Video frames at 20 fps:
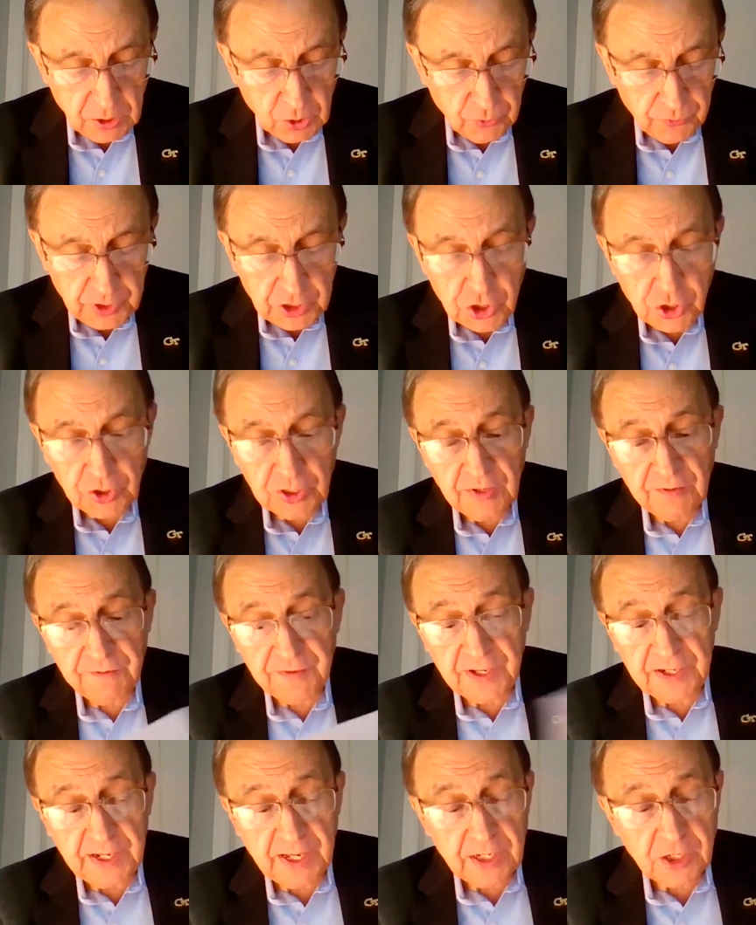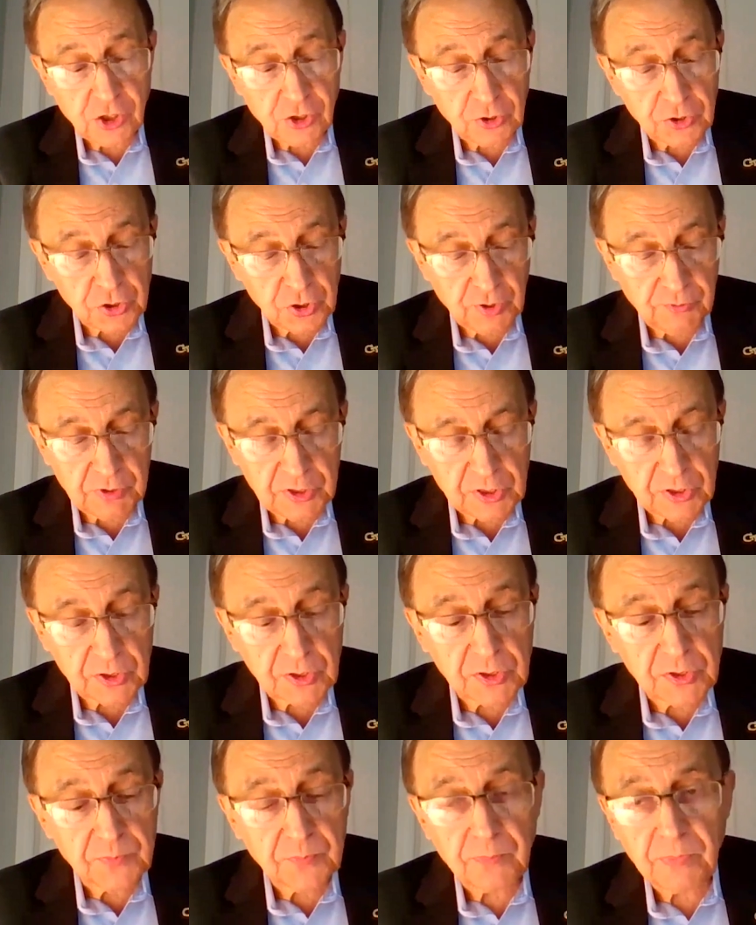innovation in financial
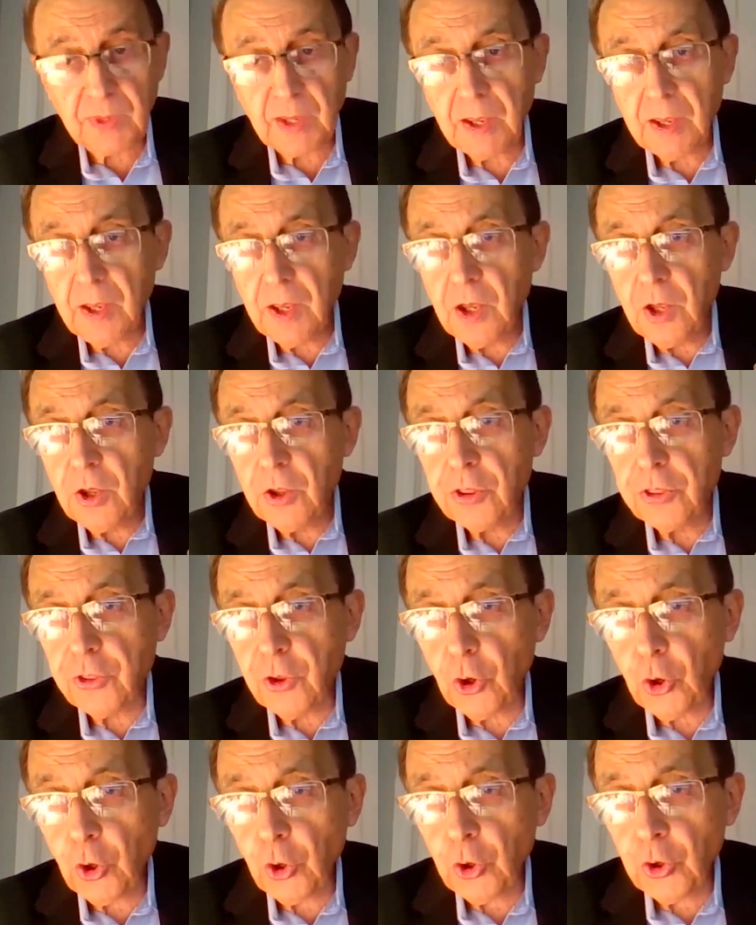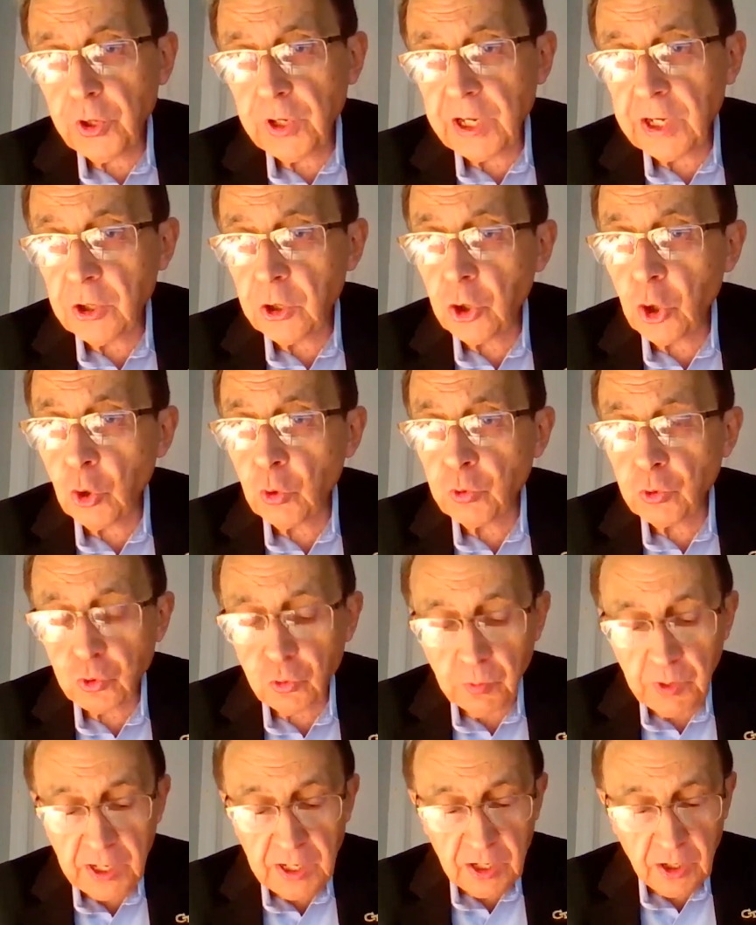services. Third, and
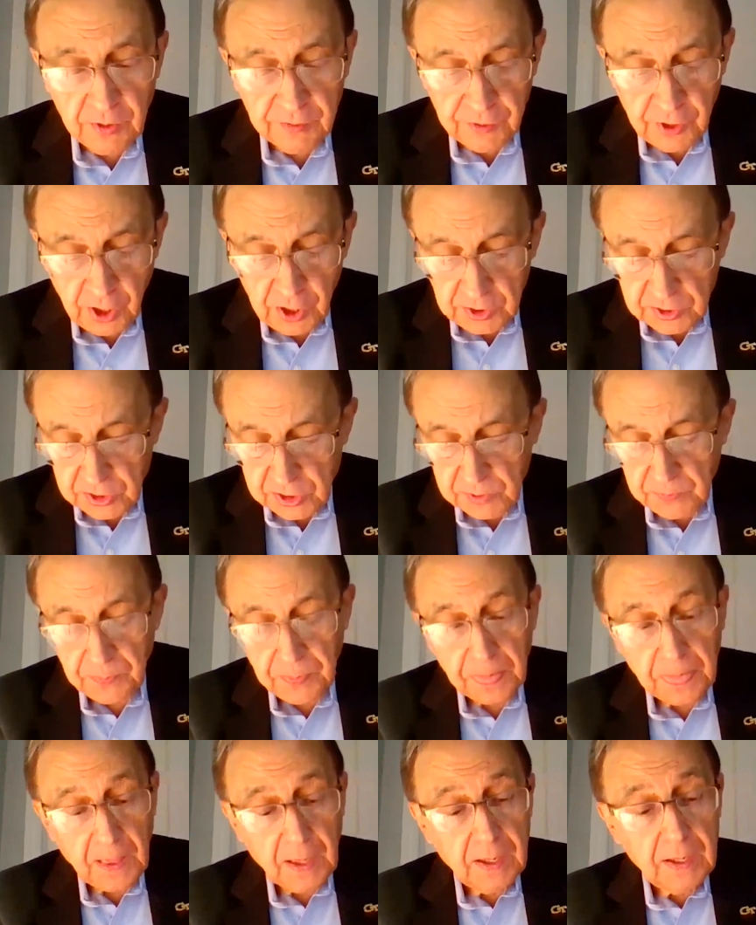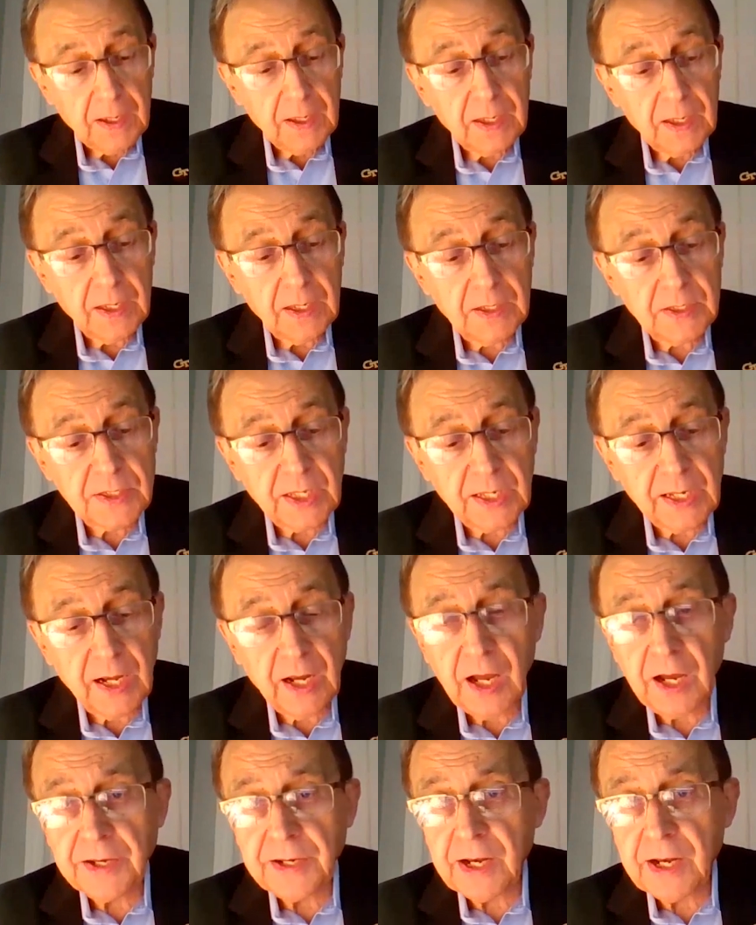known to many of us, is
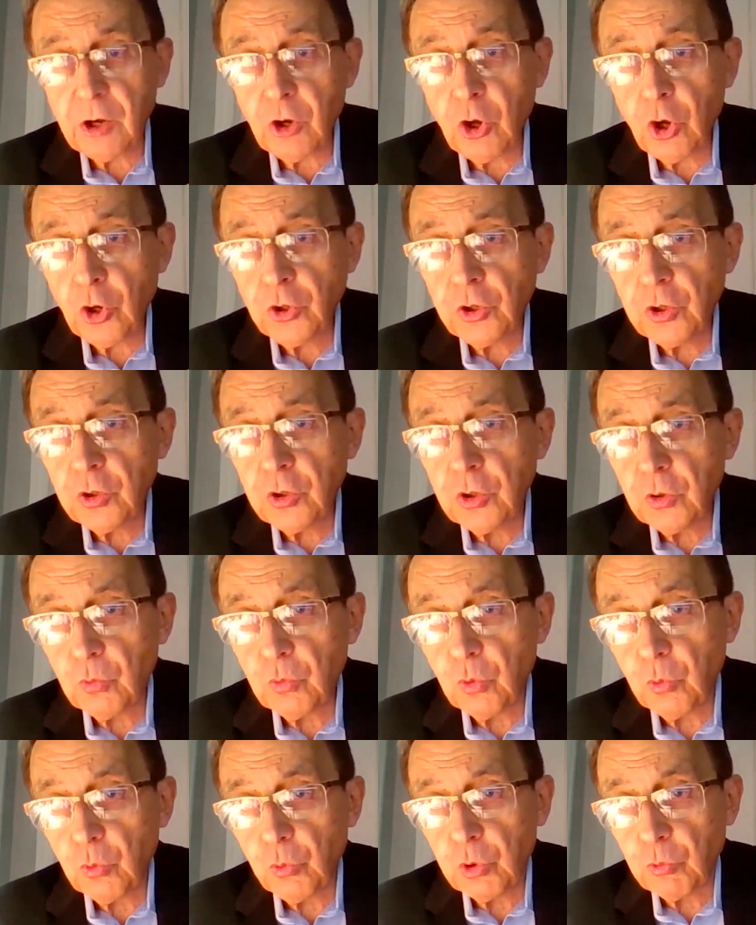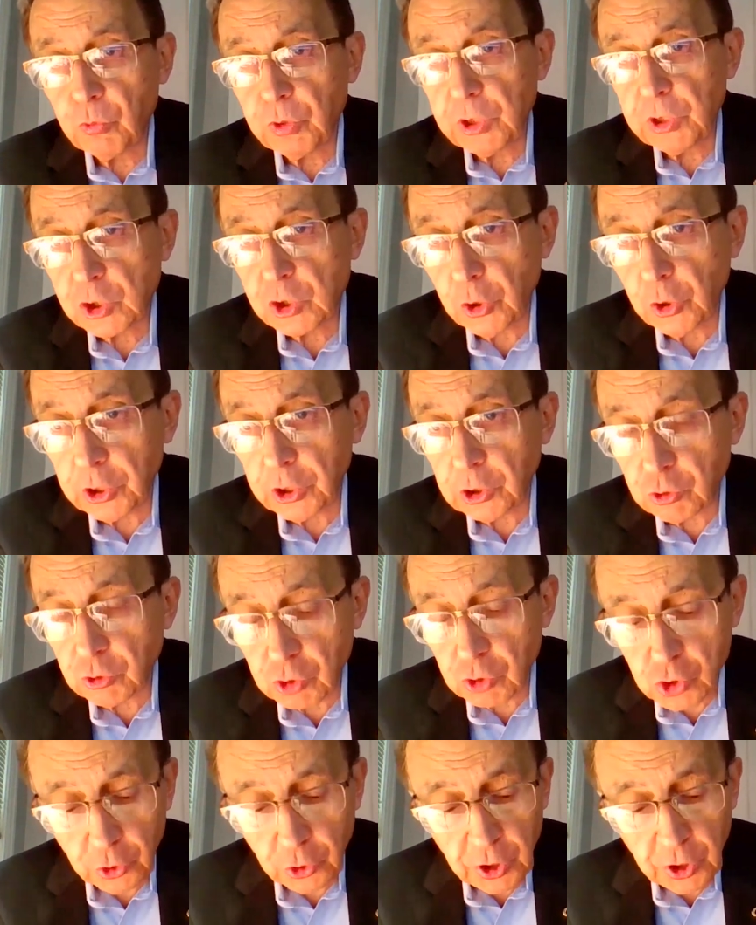Ilan Alon, who is going to
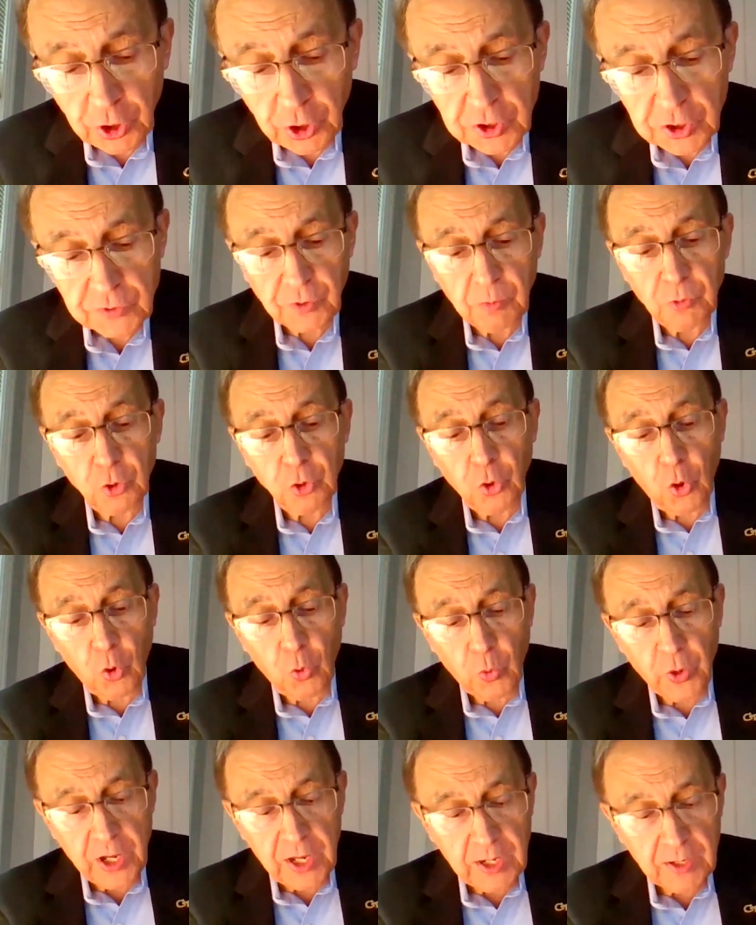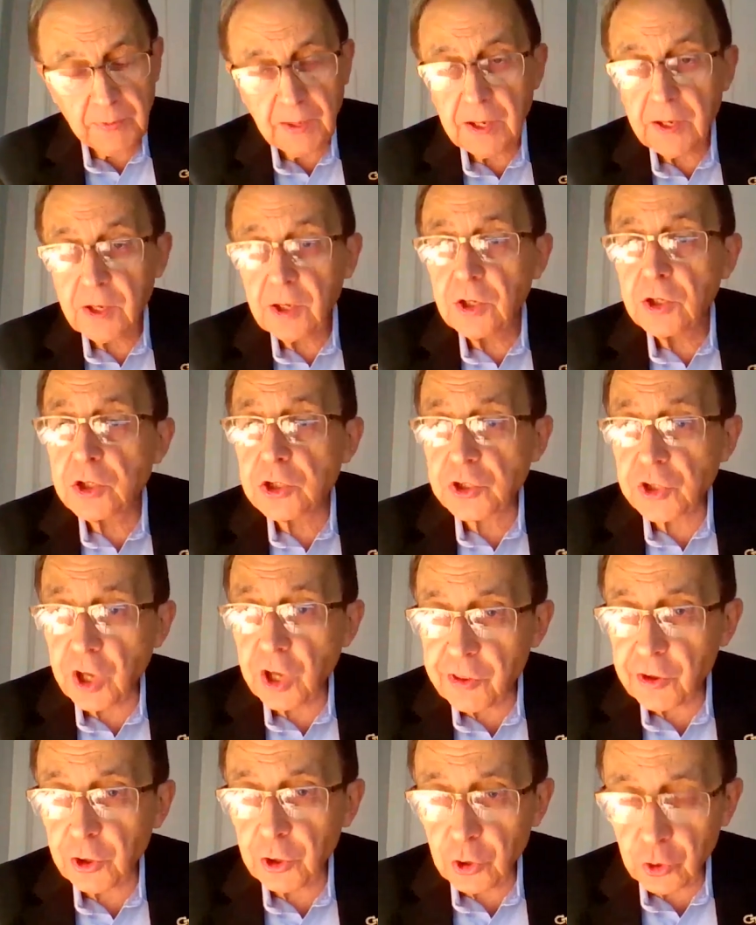join us from Norway,
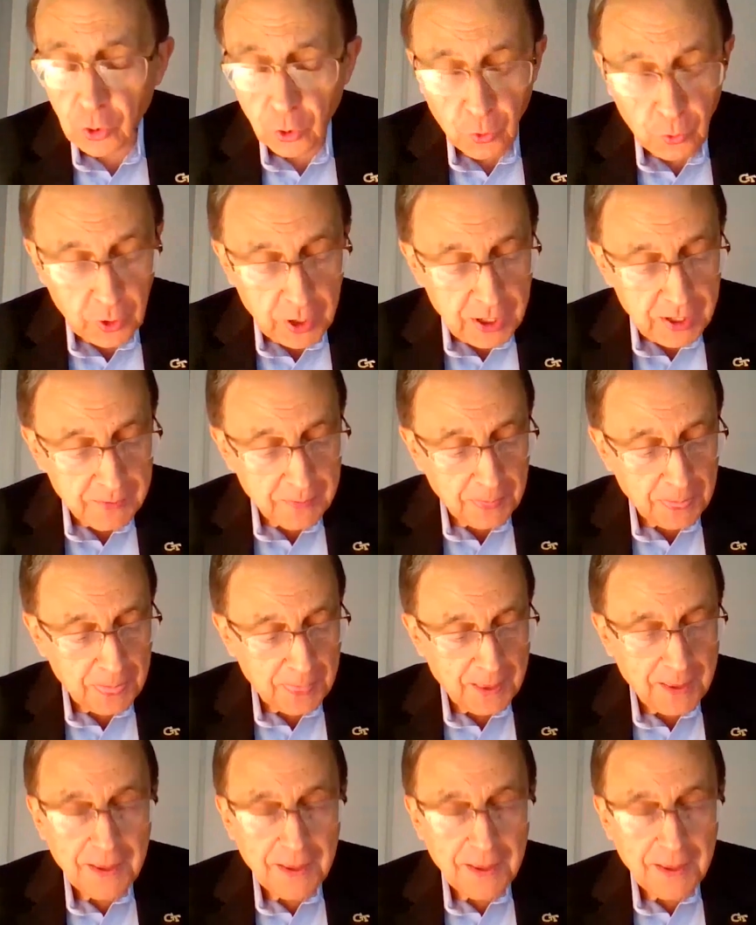southern Norway,